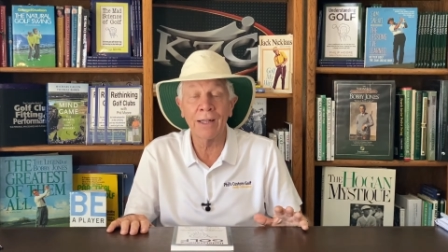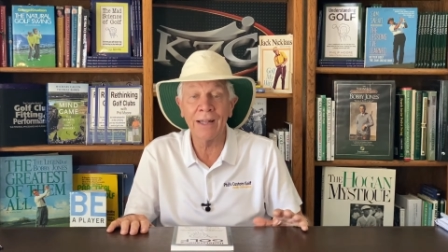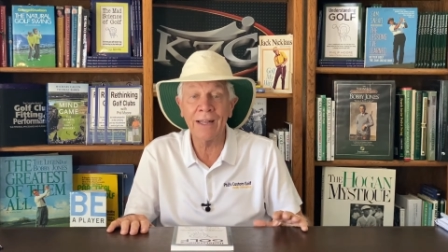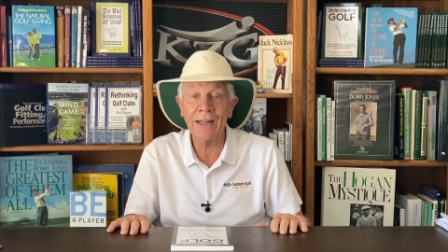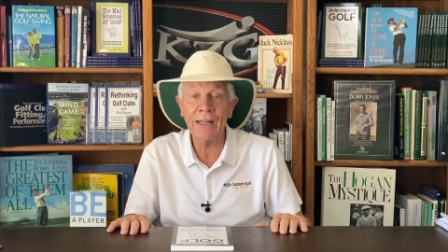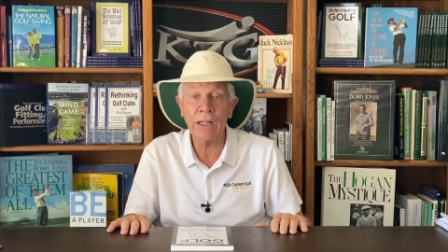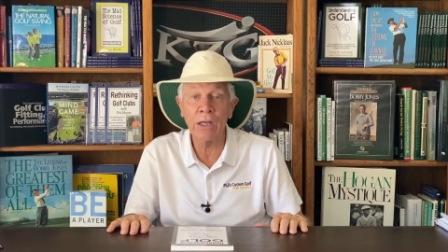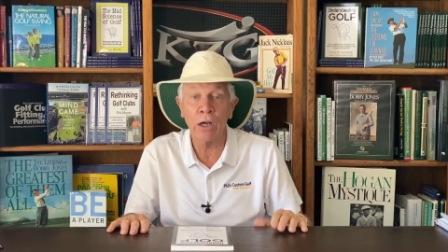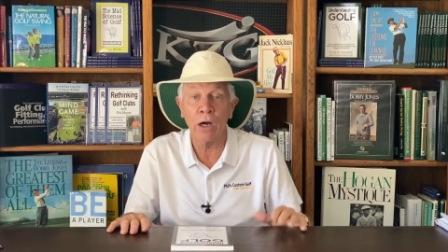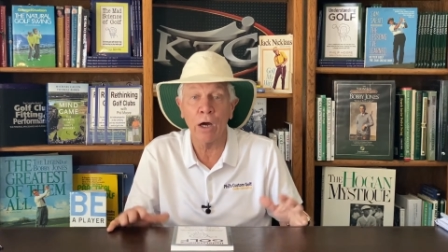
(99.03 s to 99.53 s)

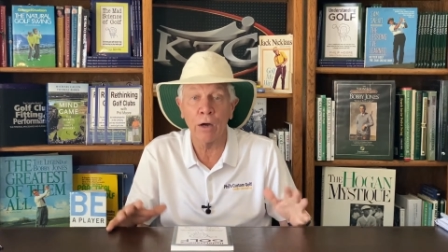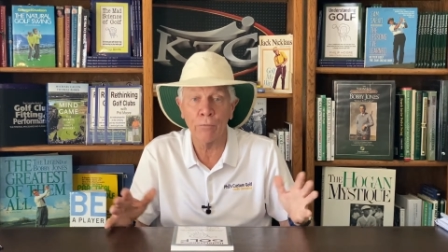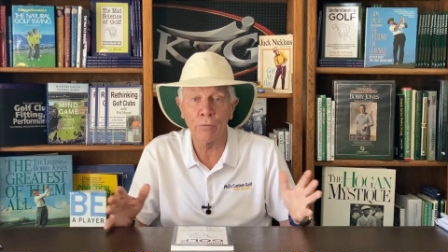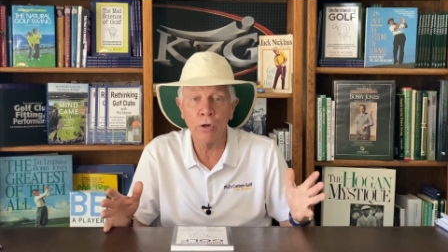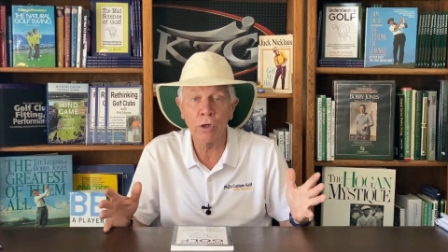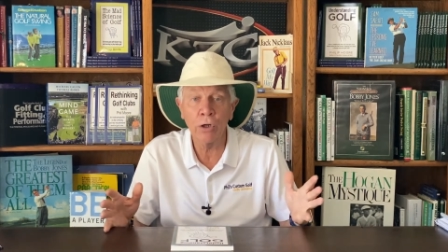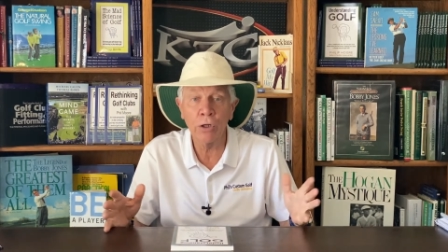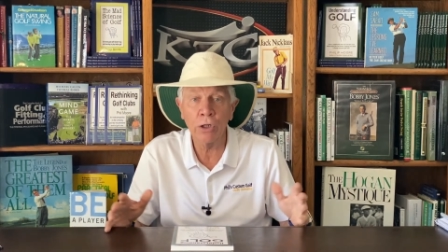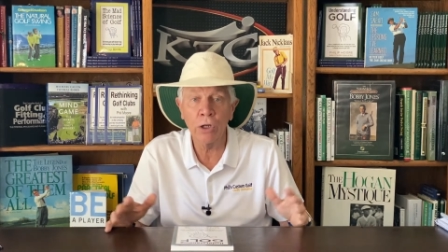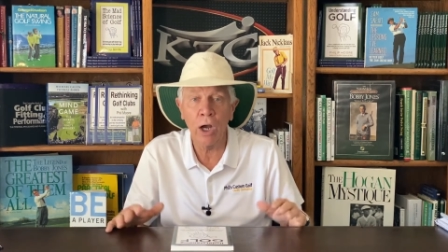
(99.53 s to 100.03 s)
lady golfer,
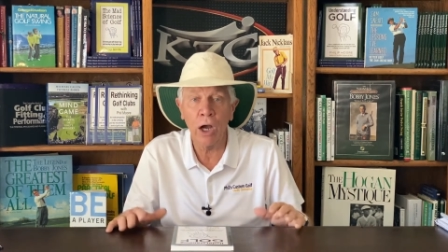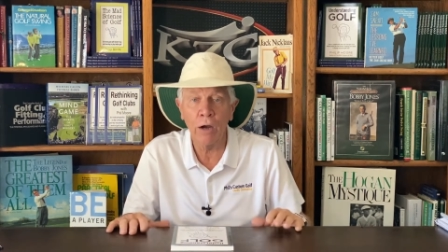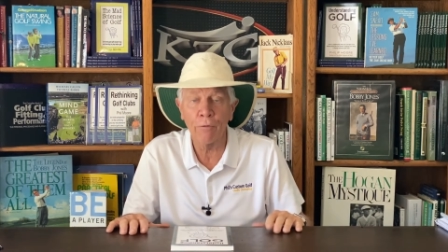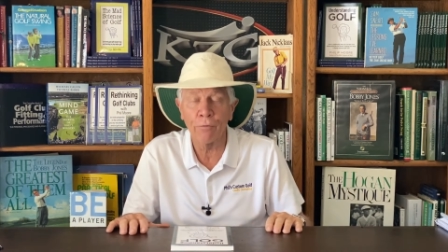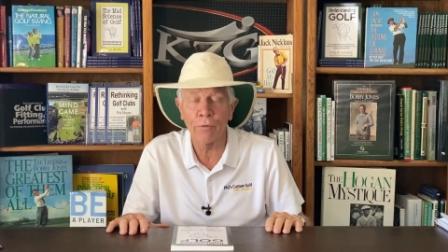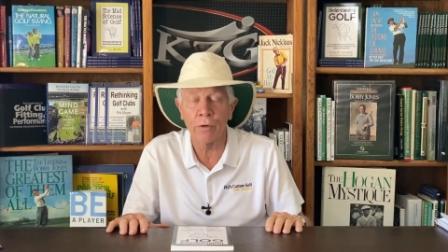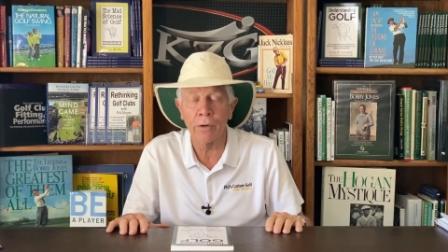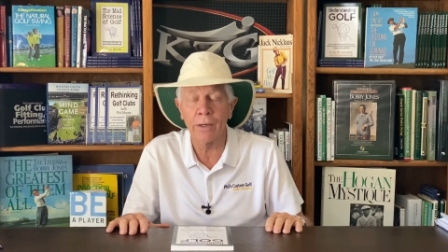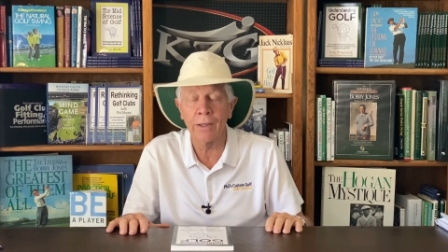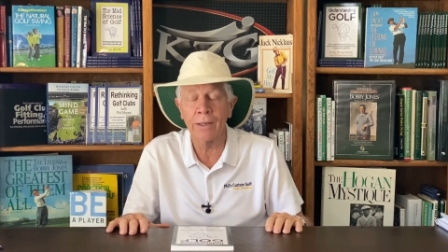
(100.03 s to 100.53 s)
a good
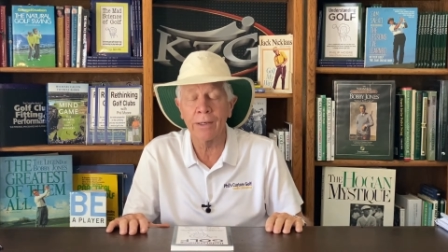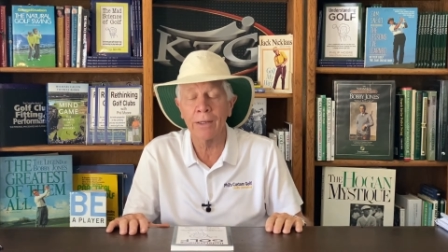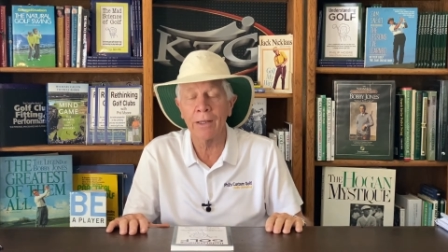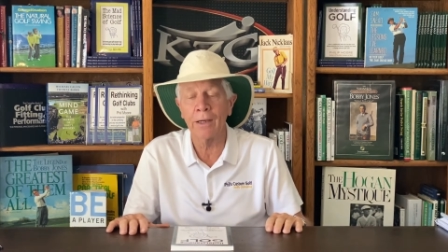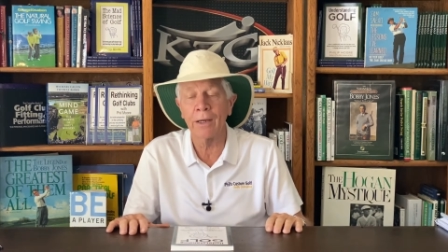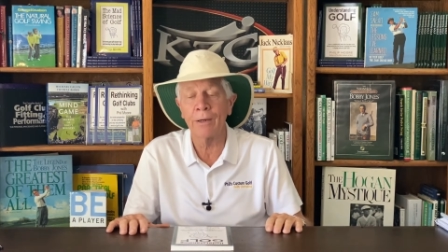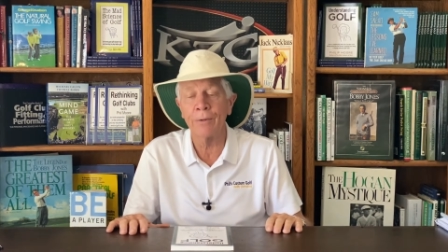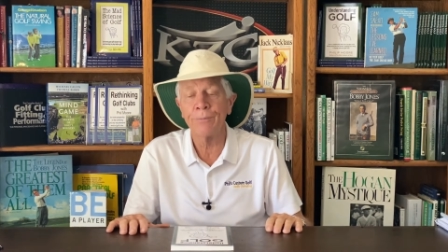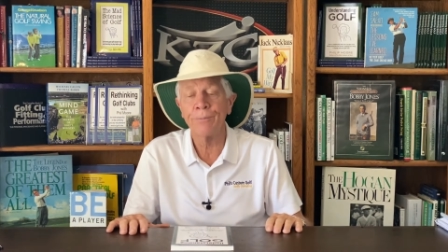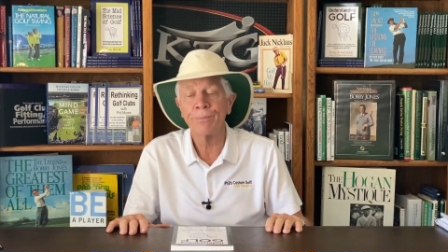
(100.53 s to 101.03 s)
golfer, and
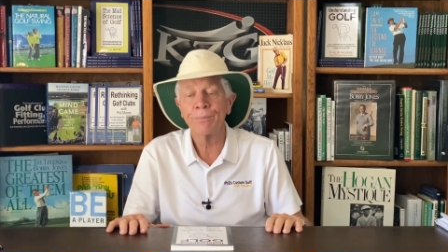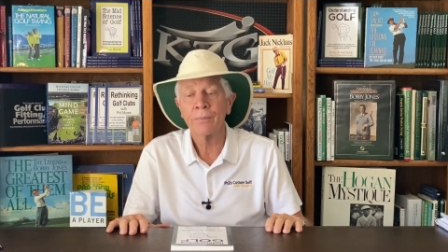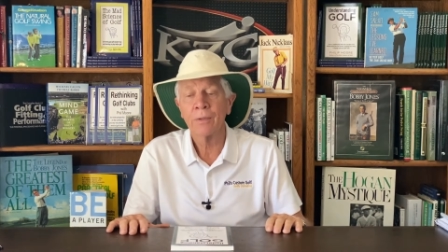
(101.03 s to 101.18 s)
uh,